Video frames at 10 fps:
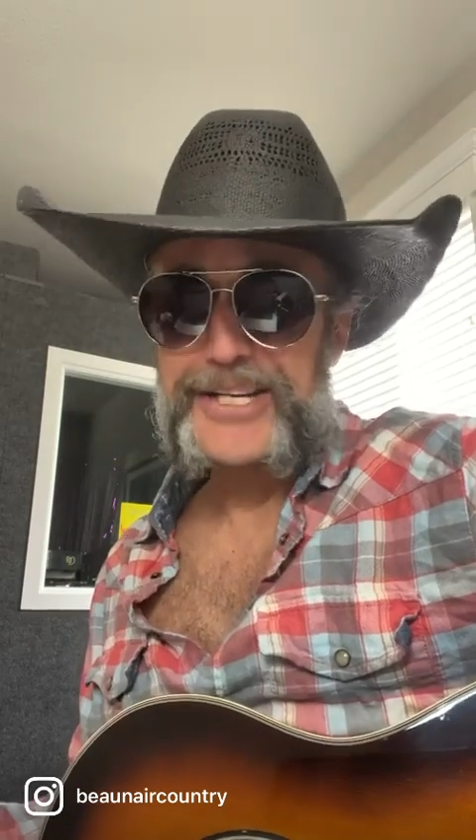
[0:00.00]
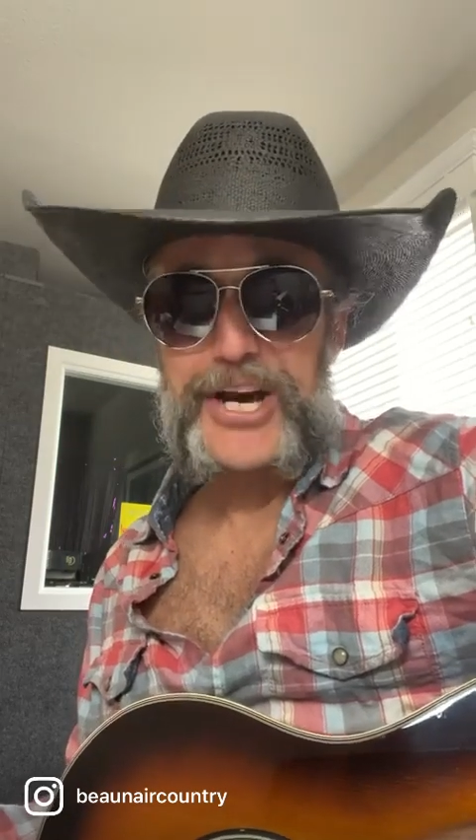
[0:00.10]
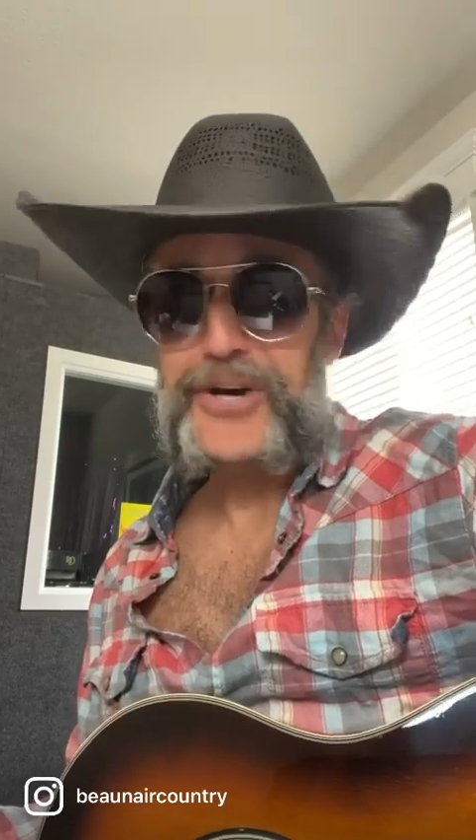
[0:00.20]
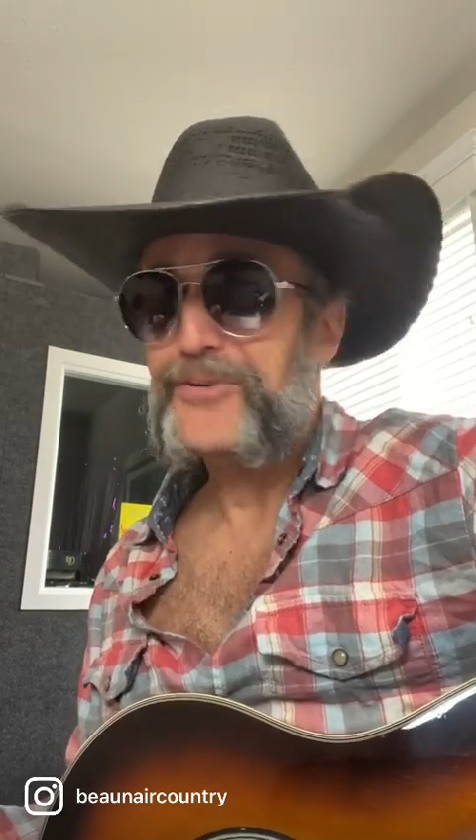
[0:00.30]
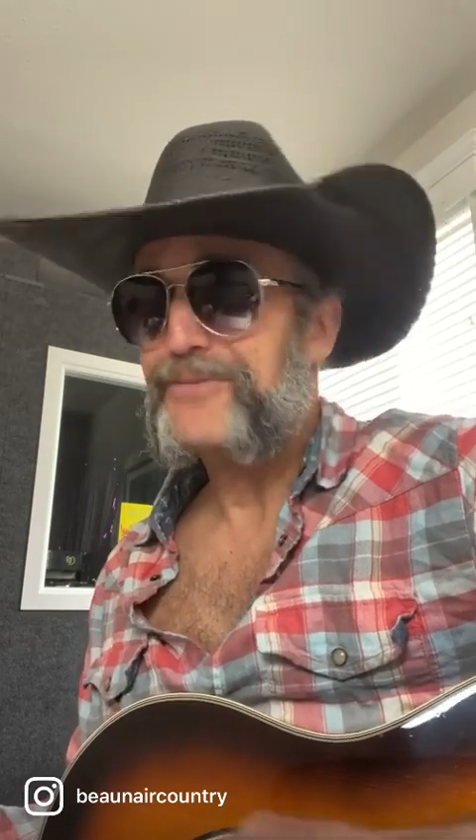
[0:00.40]

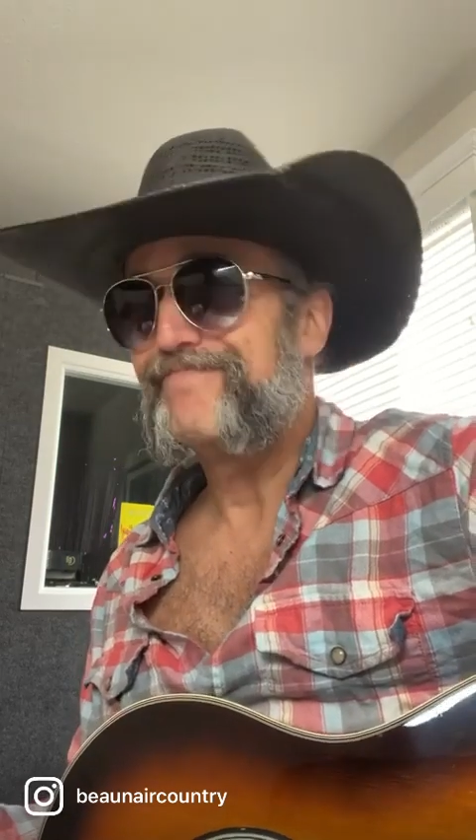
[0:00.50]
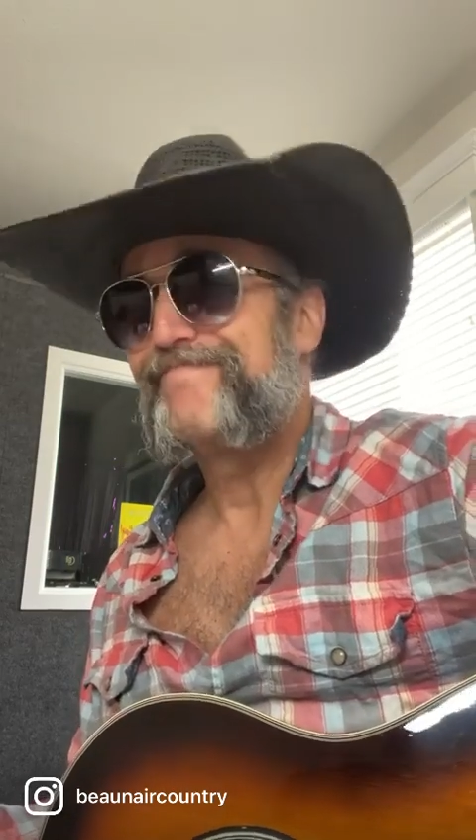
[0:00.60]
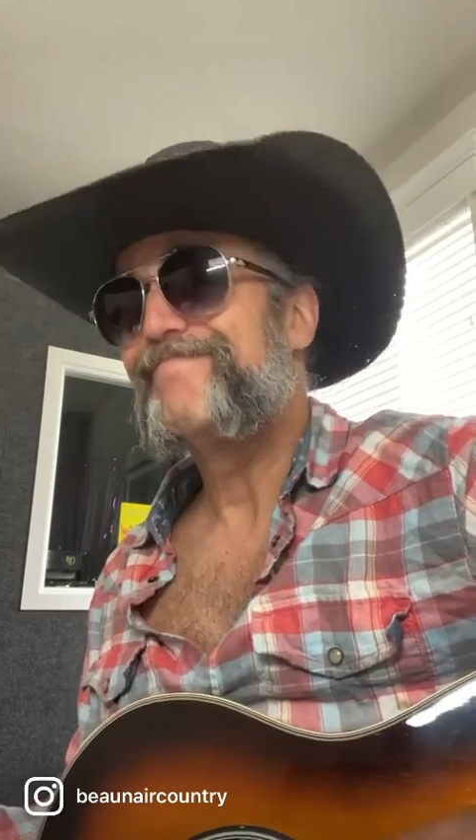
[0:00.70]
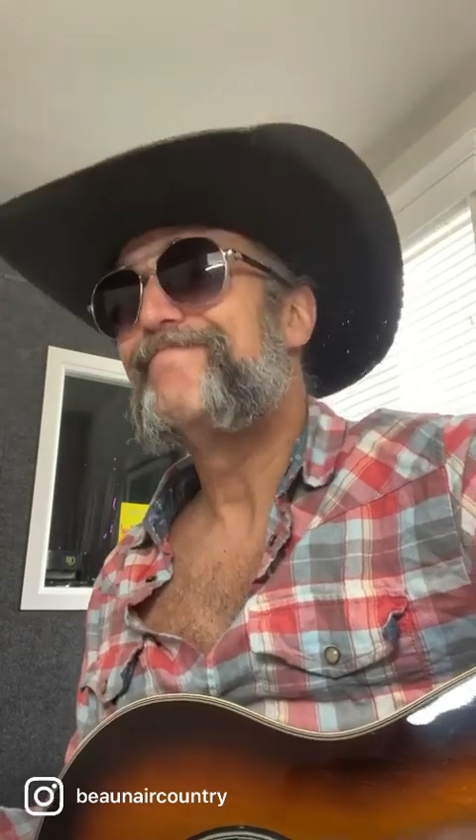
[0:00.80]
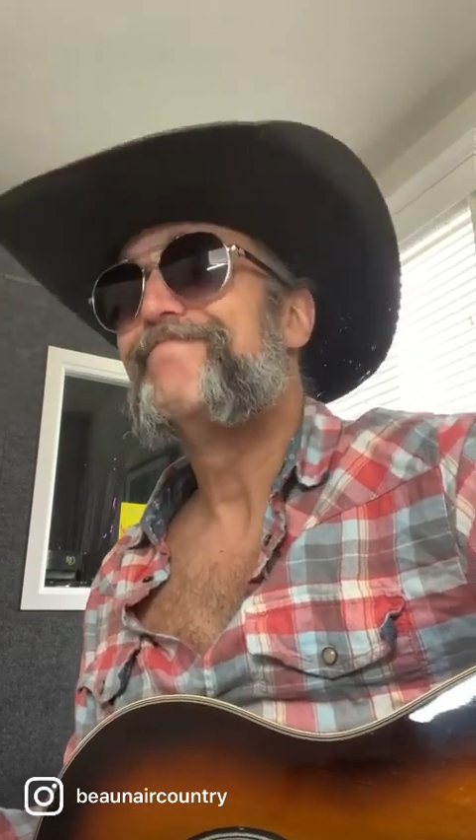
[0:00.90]
know
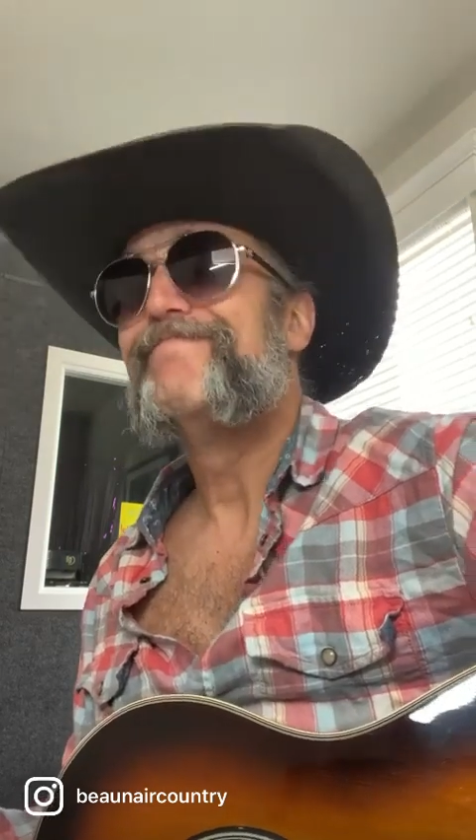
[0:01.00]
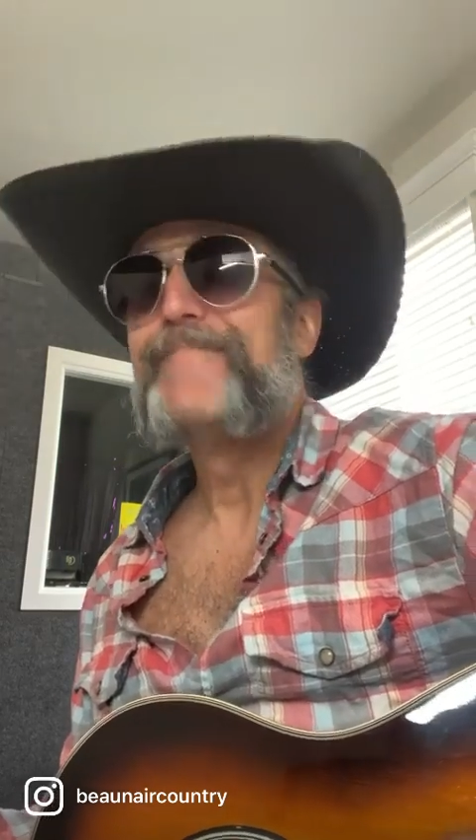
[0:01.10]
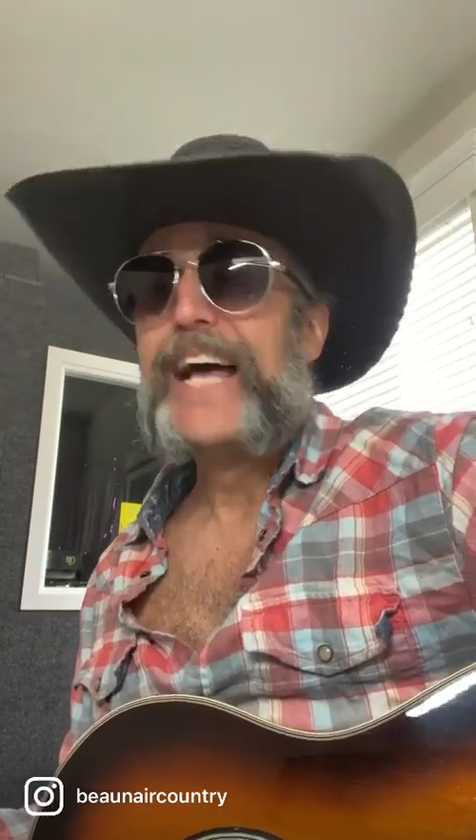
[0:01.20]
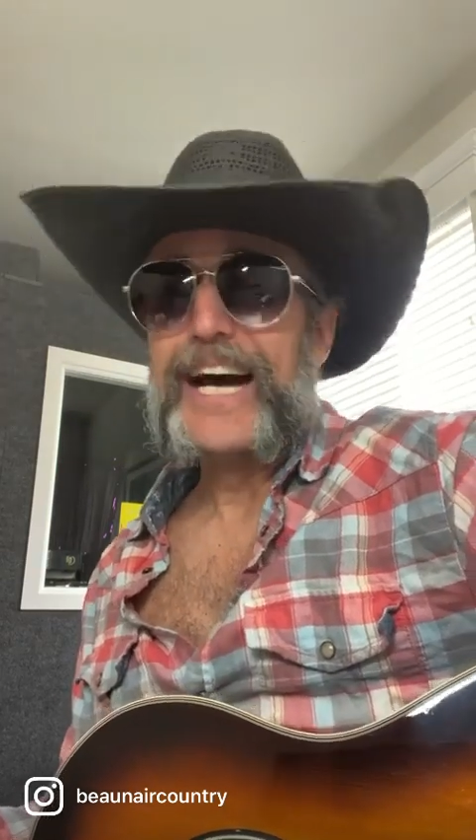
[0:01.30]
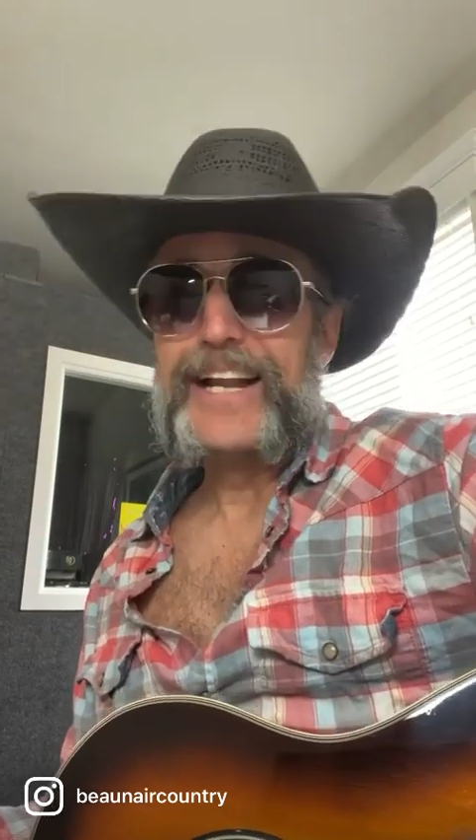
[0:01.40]

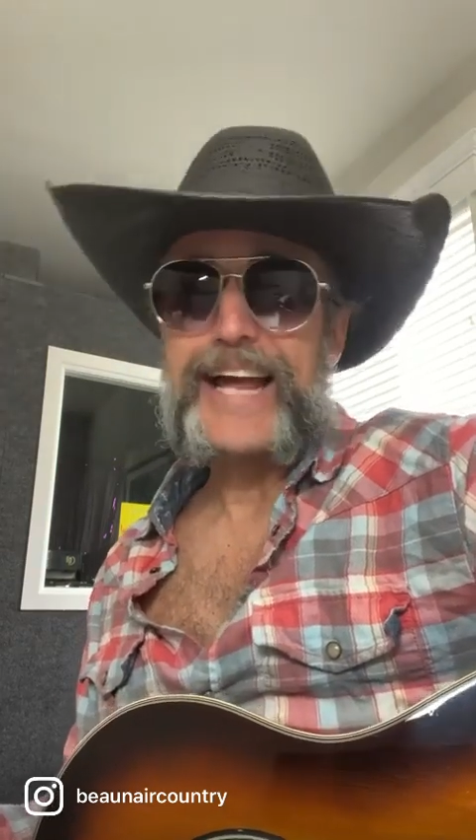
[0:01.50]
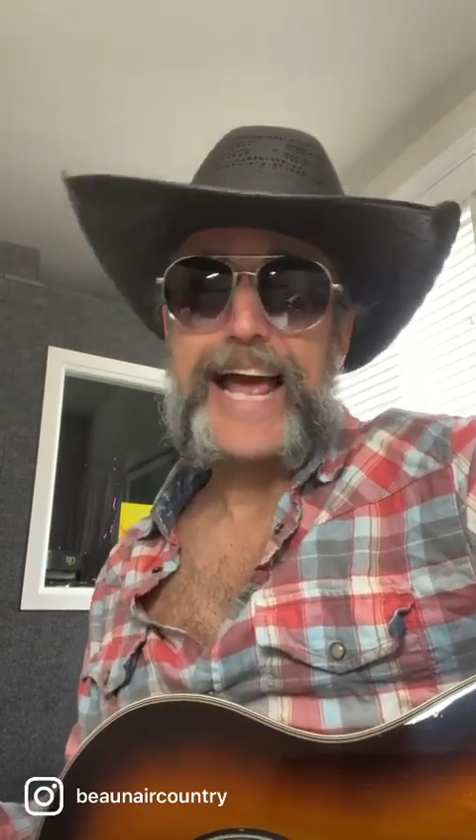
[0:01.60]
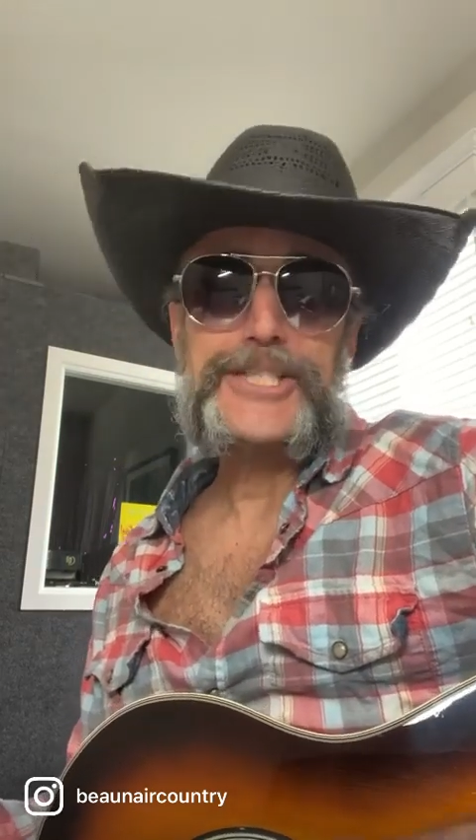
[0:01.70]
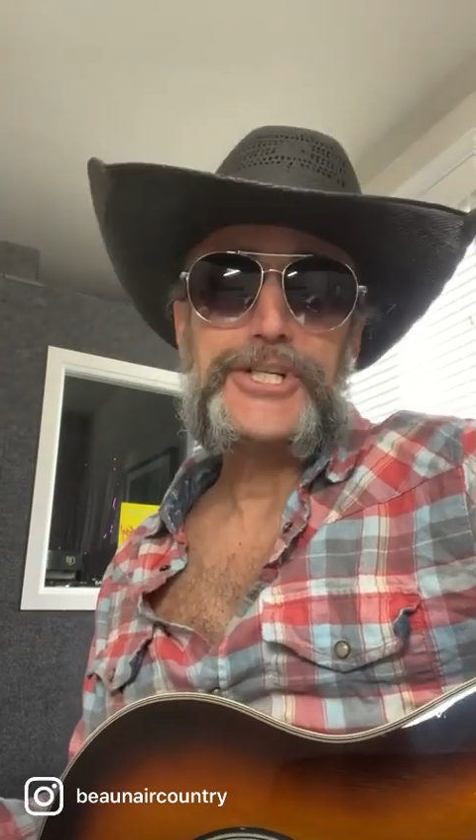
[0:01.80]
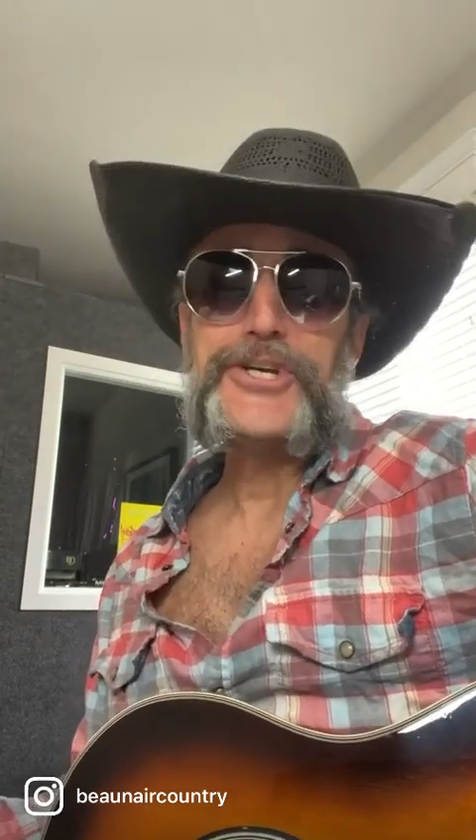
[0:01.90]
that